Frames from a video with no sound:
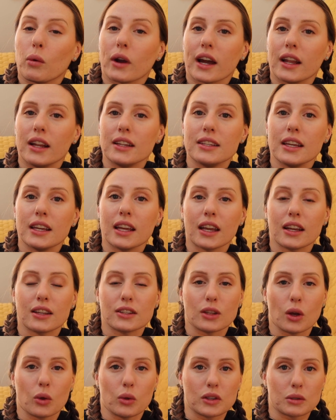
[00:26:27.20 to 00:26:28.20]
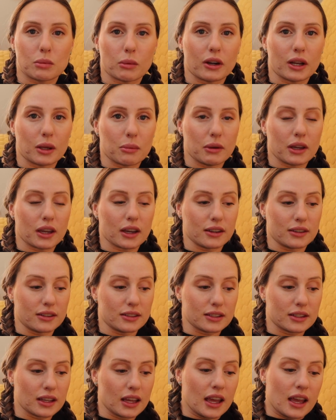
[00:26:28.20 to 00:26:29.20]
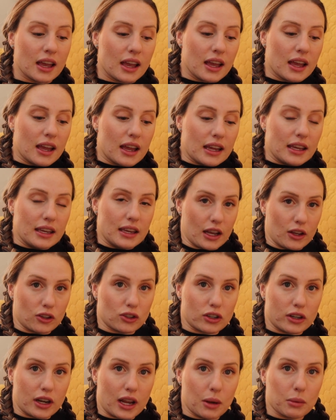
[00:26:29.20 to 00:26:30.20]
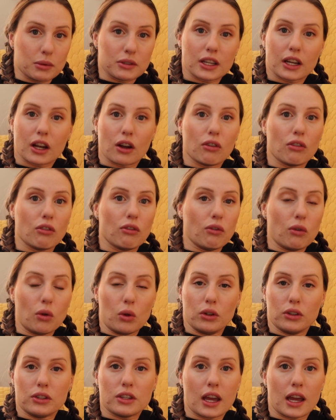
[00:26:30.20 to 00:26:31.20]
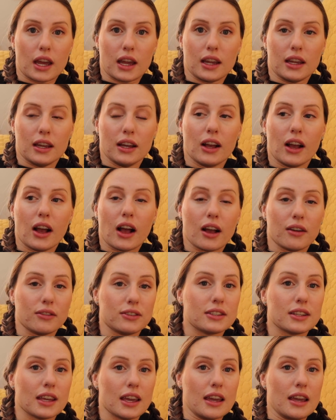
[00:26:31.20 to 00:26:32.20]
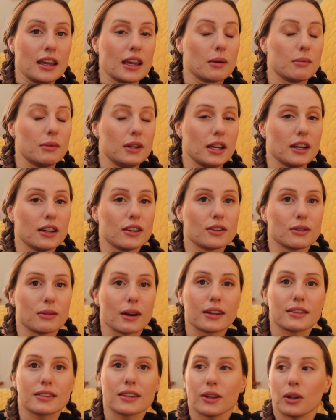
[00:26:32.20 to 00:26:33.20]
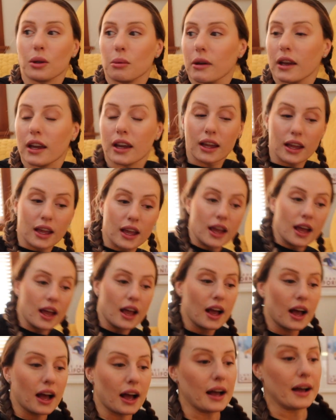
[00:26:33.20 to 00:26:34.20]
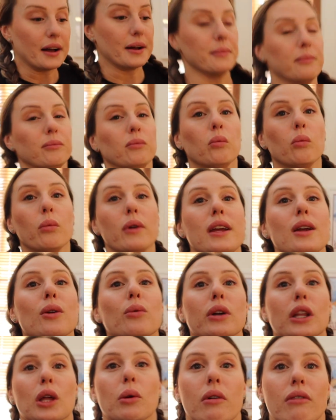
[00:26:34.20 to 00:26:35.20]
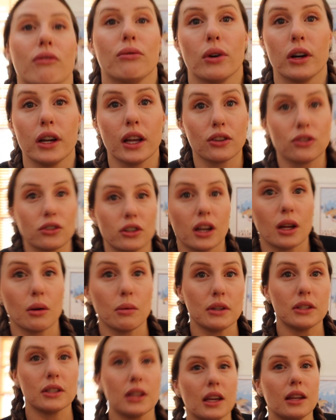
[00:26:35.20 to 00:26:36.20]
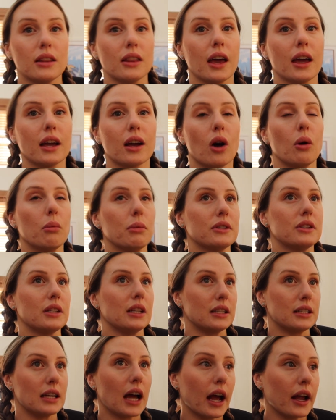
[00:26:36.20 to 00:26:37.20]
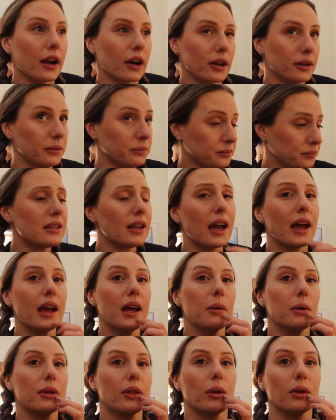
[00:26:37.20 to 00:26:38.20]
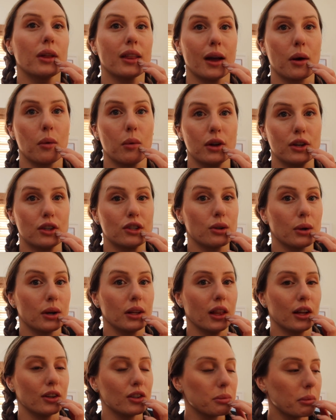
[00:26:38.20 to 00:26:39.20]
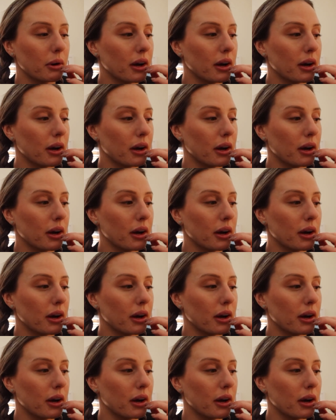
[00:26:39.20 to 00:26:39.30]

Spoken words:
We're kind of taking it slow this morning because yesterday was like a full day of skiing and we needed to rest a little bit. We really went for it yesterday. We skied like almost the entire day with only like one short lunch